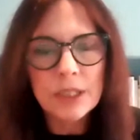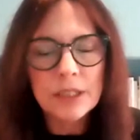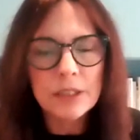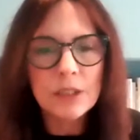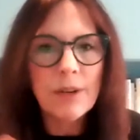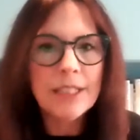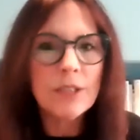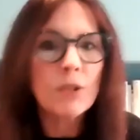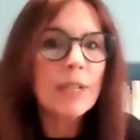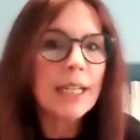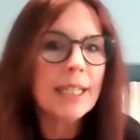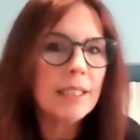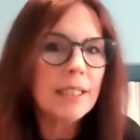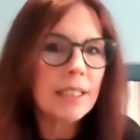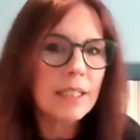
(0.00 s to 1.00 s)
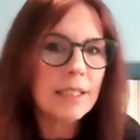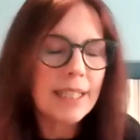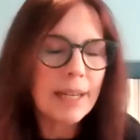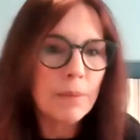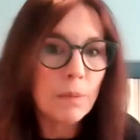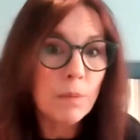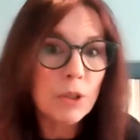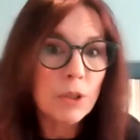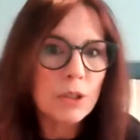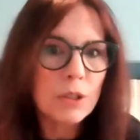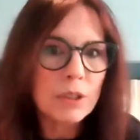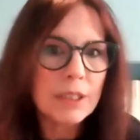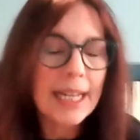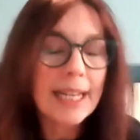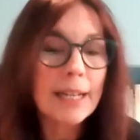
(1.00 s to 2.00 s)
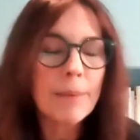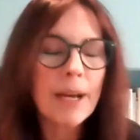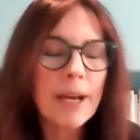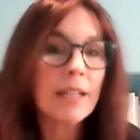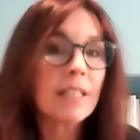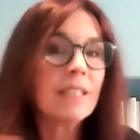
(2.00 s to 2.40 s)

And so I don't get into the same emotional state about it,